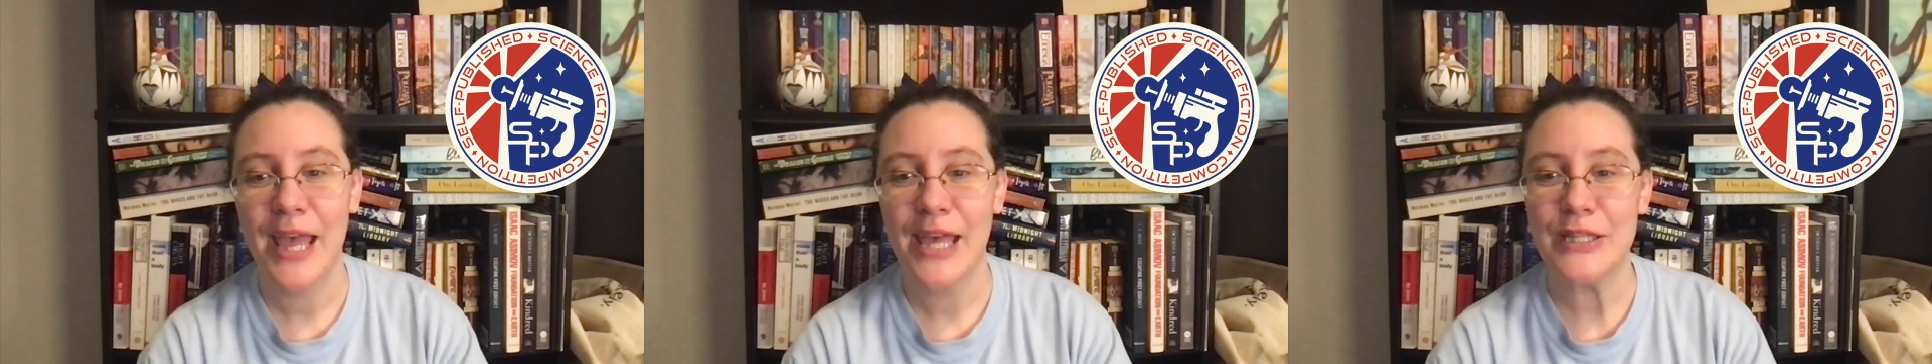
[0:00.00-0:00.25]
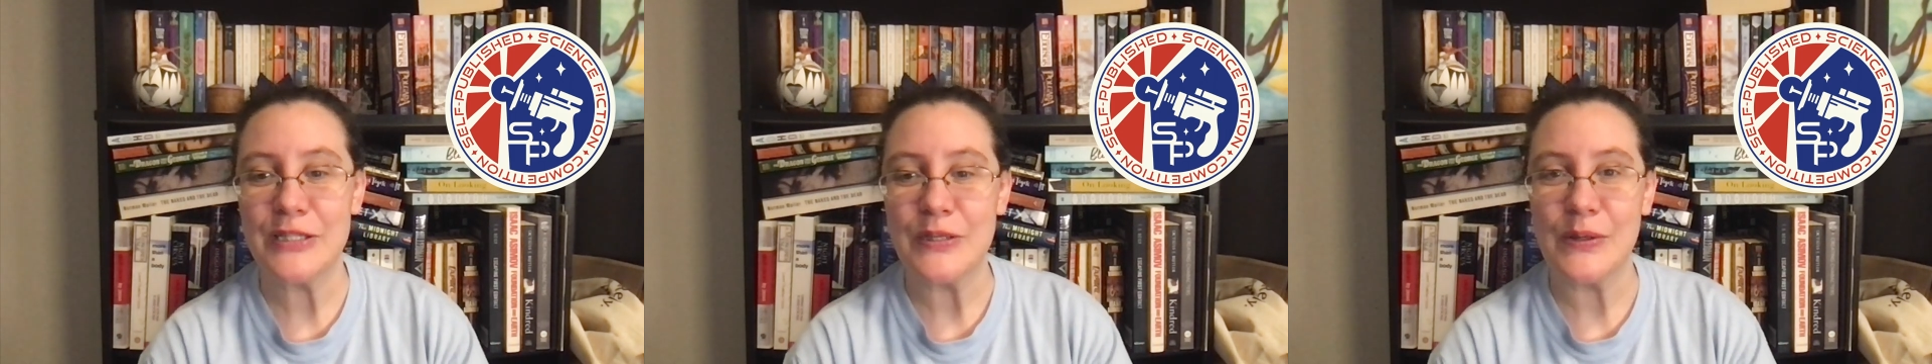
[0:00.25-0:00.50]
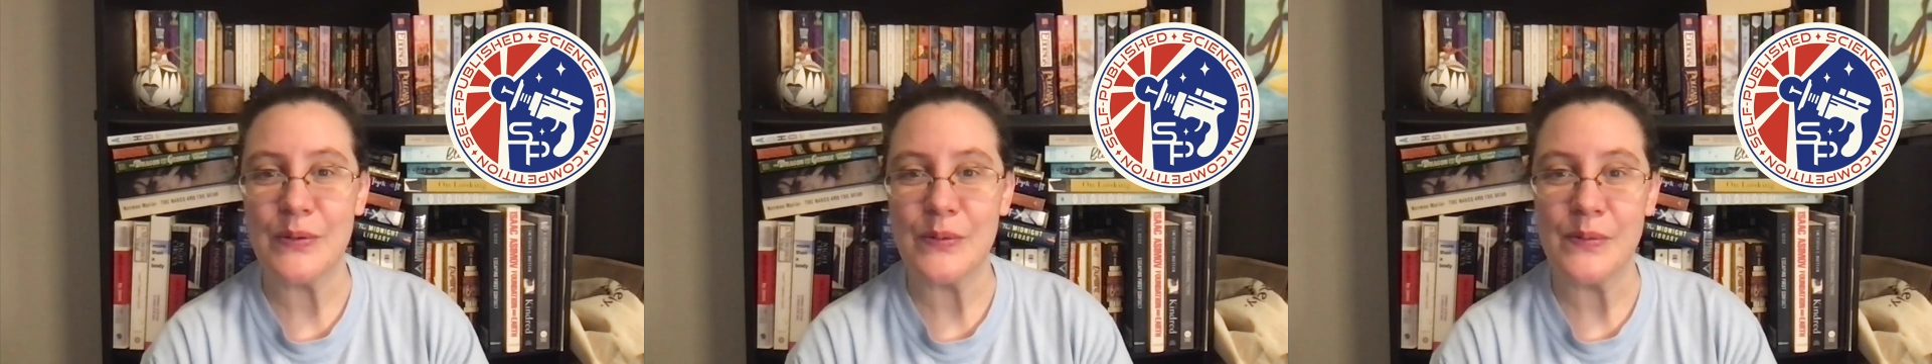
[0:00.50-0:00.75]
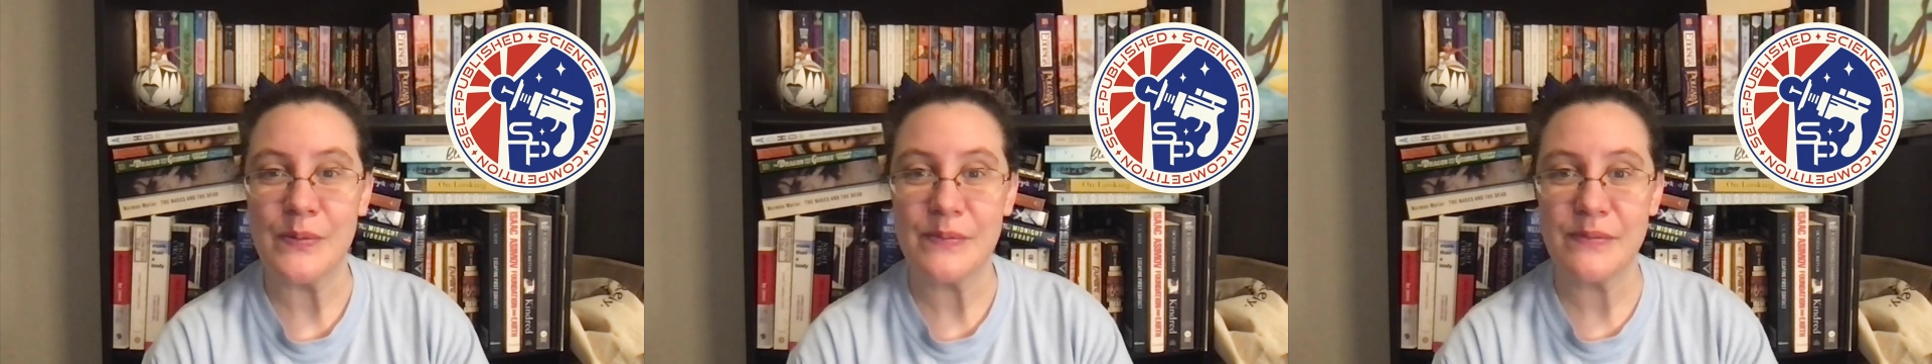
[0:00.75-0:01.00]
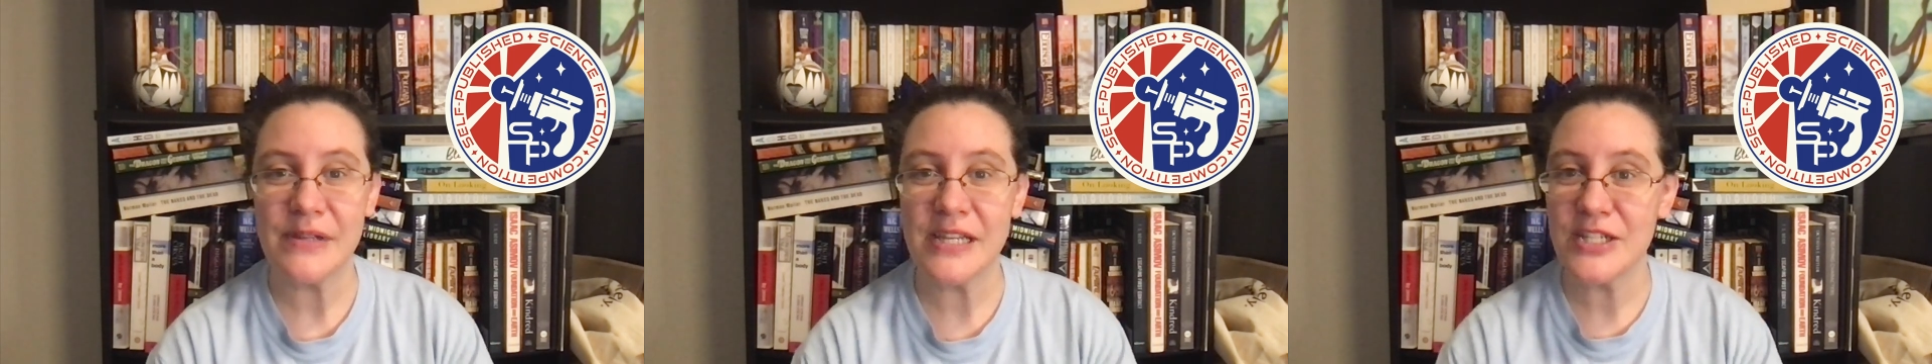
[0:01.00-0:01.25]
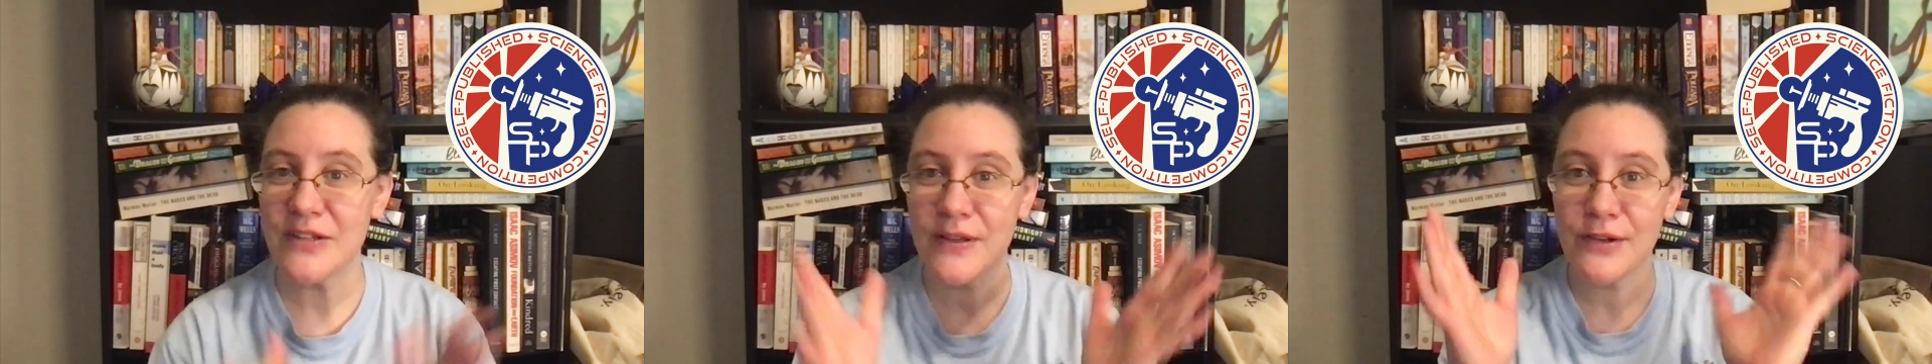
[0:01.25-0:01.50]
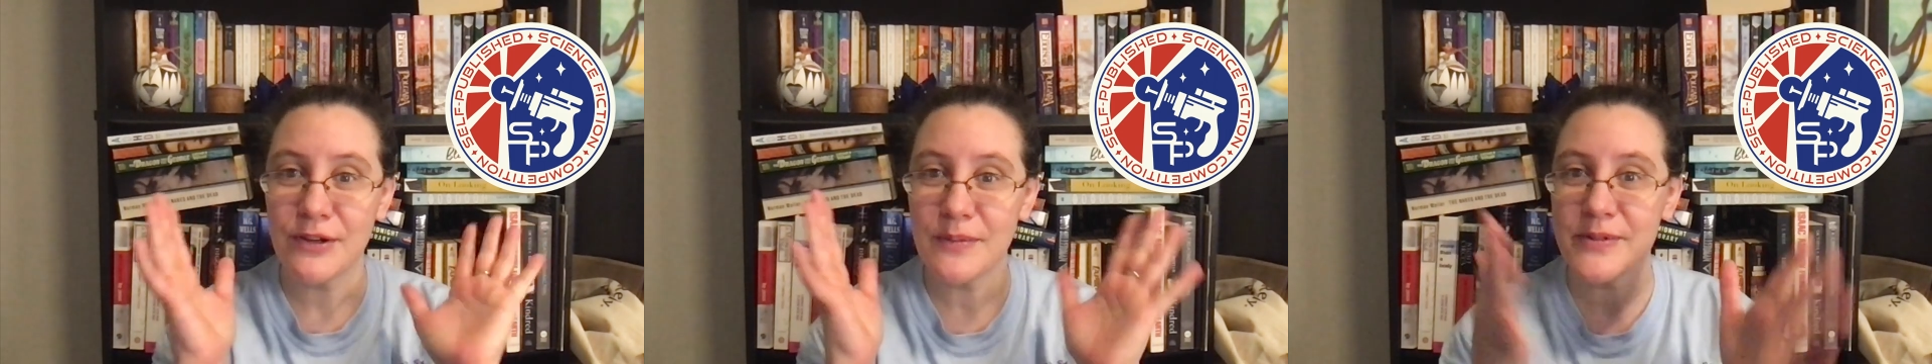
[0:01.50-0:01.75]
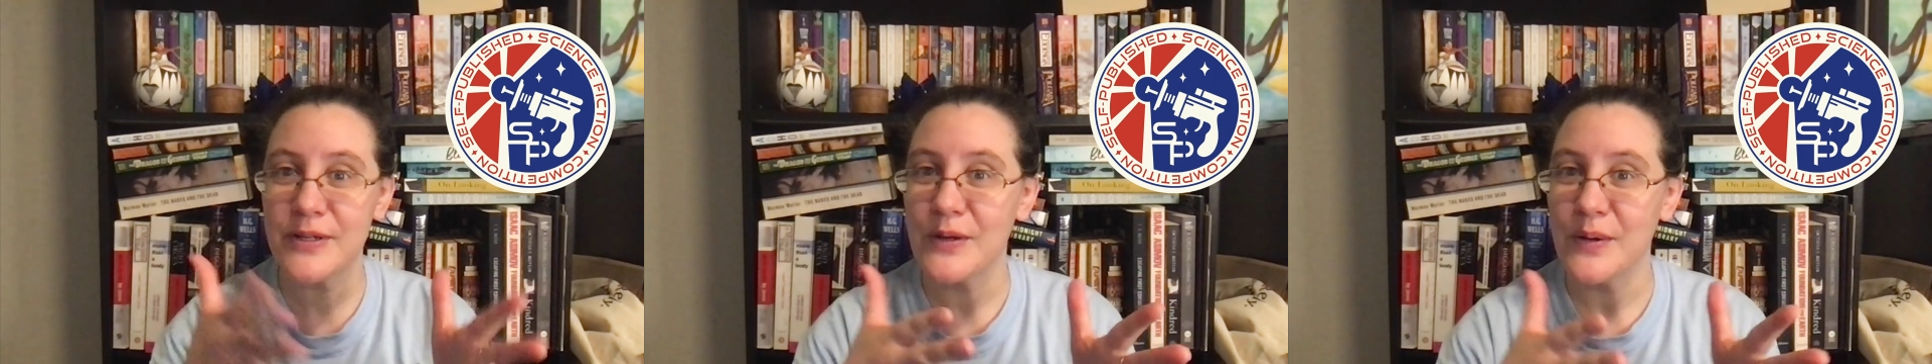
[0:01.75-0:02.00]
and so each of the
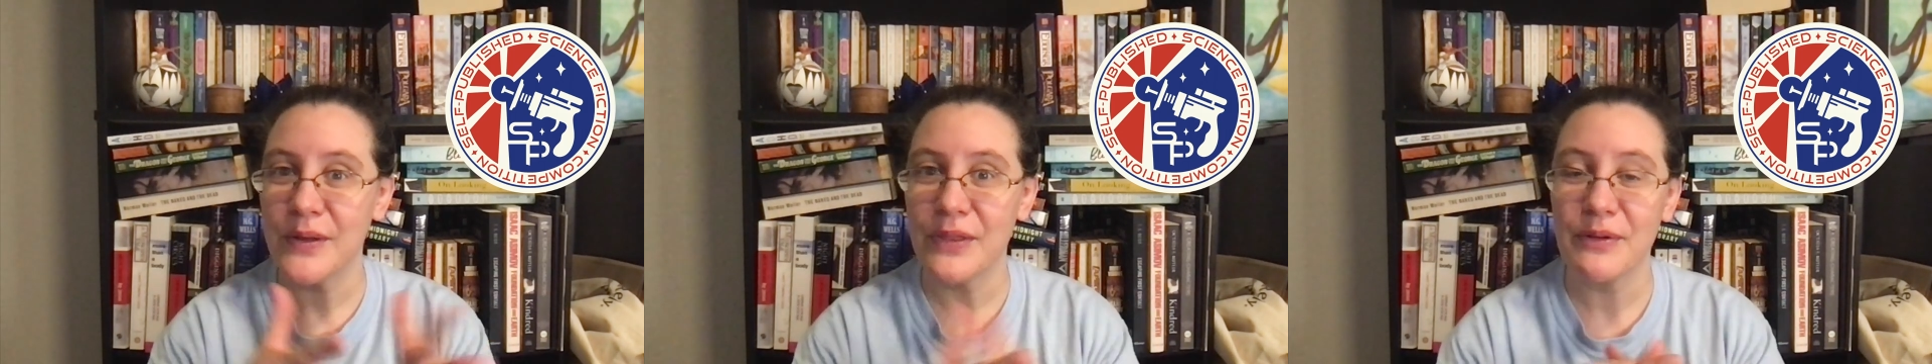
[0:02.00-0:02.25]
groups are going